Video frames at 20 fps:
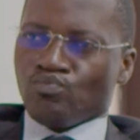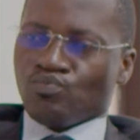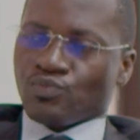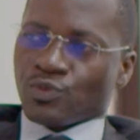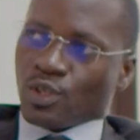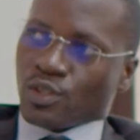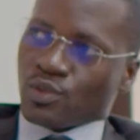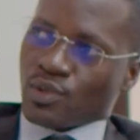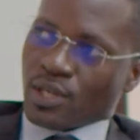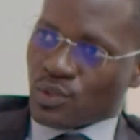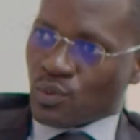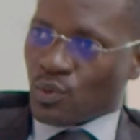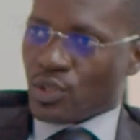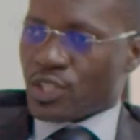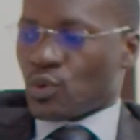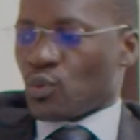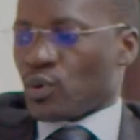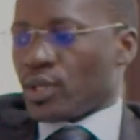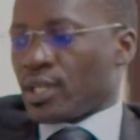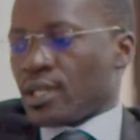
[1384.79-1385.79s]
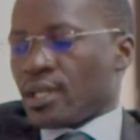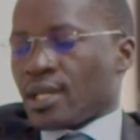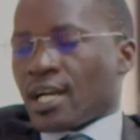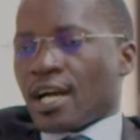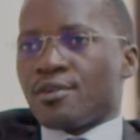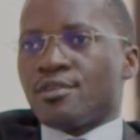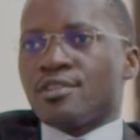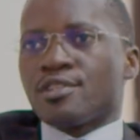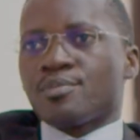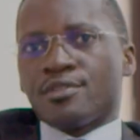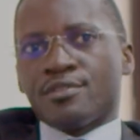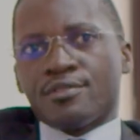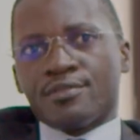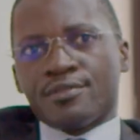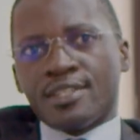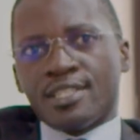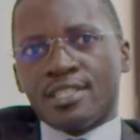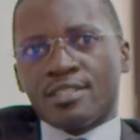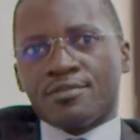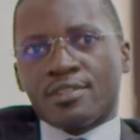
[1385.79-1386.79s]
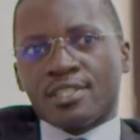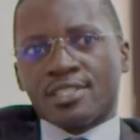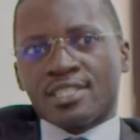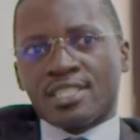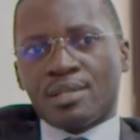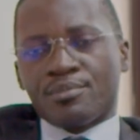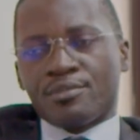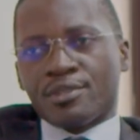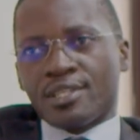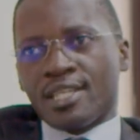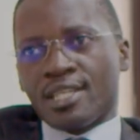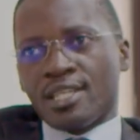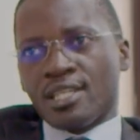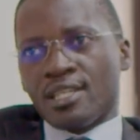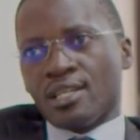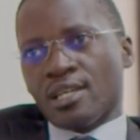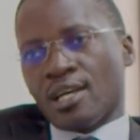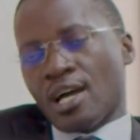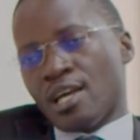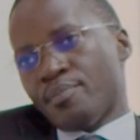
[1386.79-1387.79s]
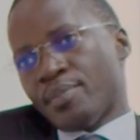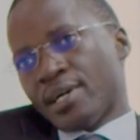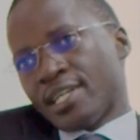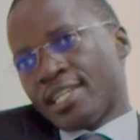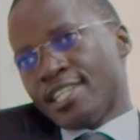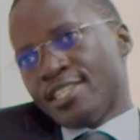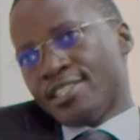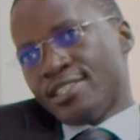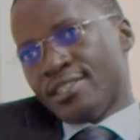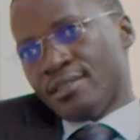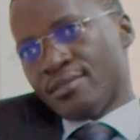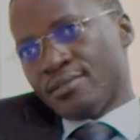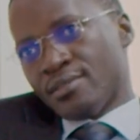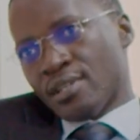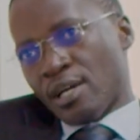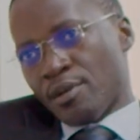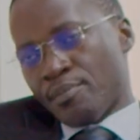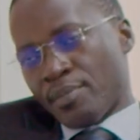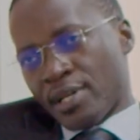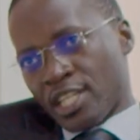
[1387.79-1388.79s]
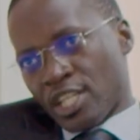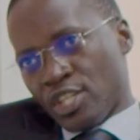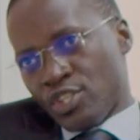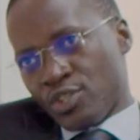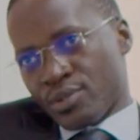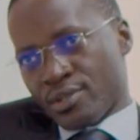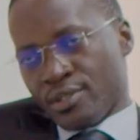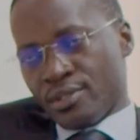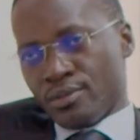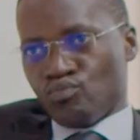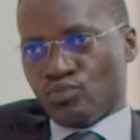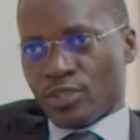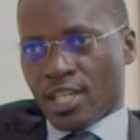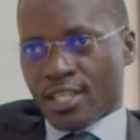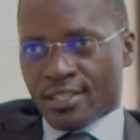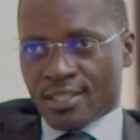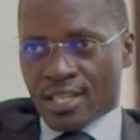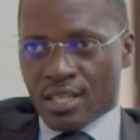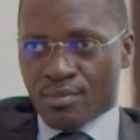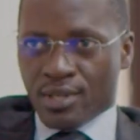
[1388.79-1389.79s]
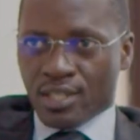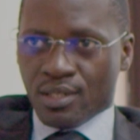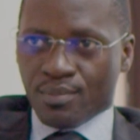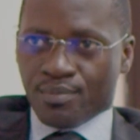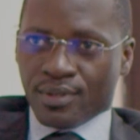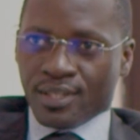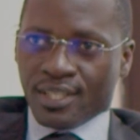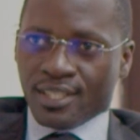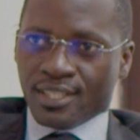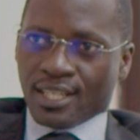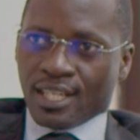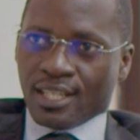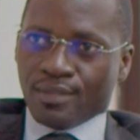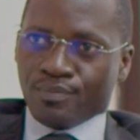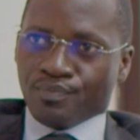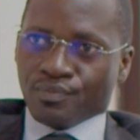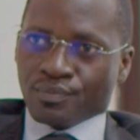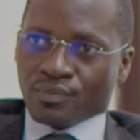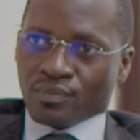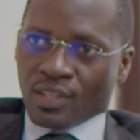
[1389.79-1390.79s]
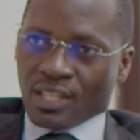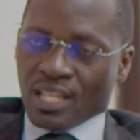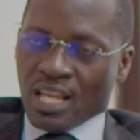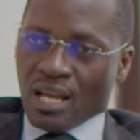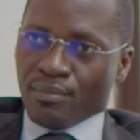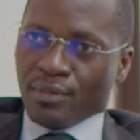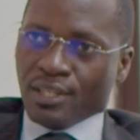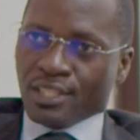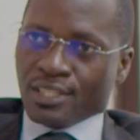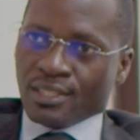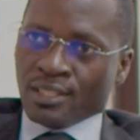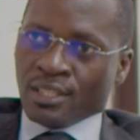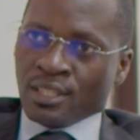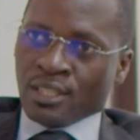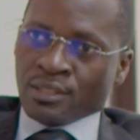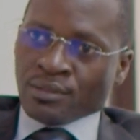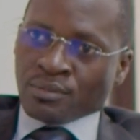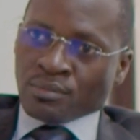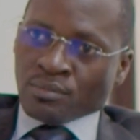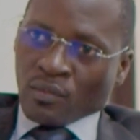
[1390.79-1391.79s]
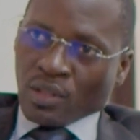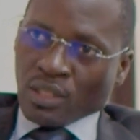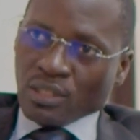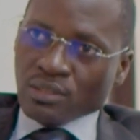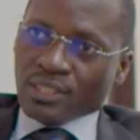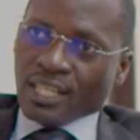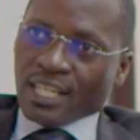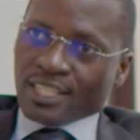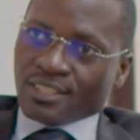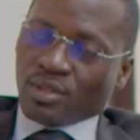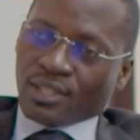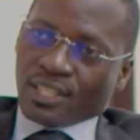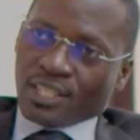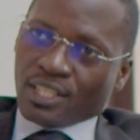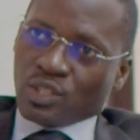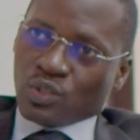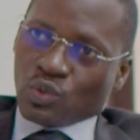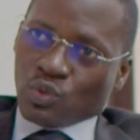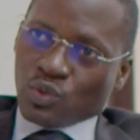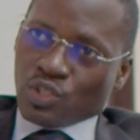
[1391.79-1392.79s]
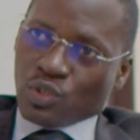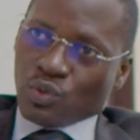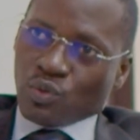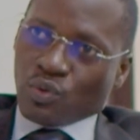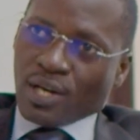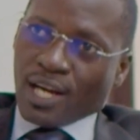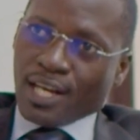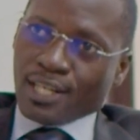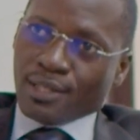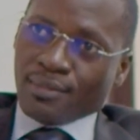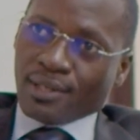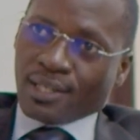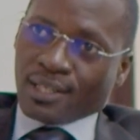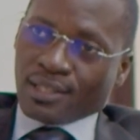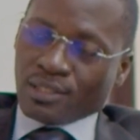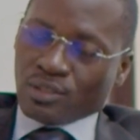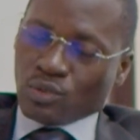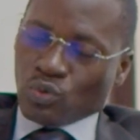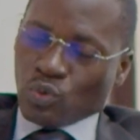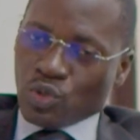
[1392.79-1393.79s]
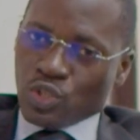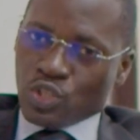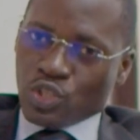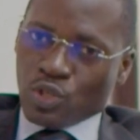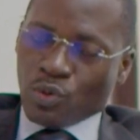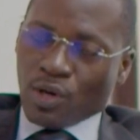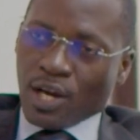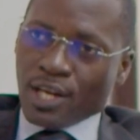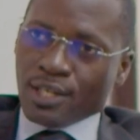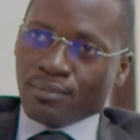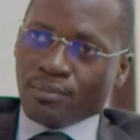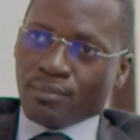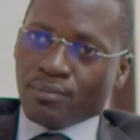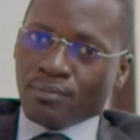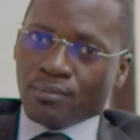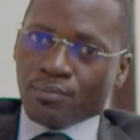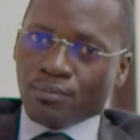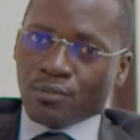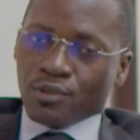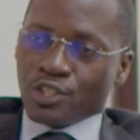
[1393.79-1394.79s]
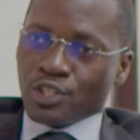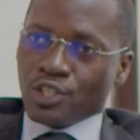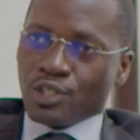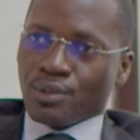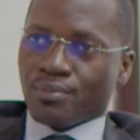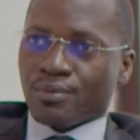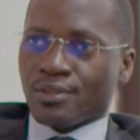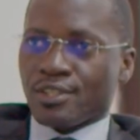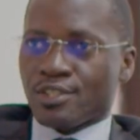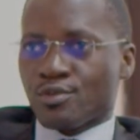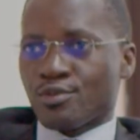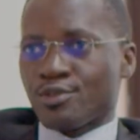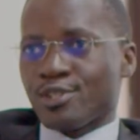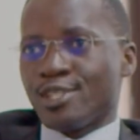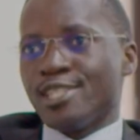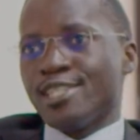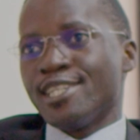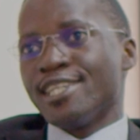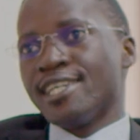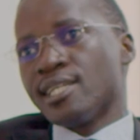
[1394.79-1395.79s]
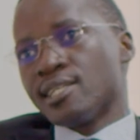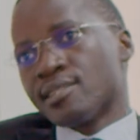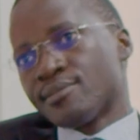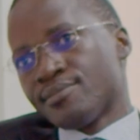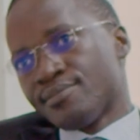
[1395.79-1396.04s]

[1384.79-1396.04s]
those ones which we cannot prevent, for example, the hypertension, that is high blood pressure, diabetes, there are strategies which you can put in place to delay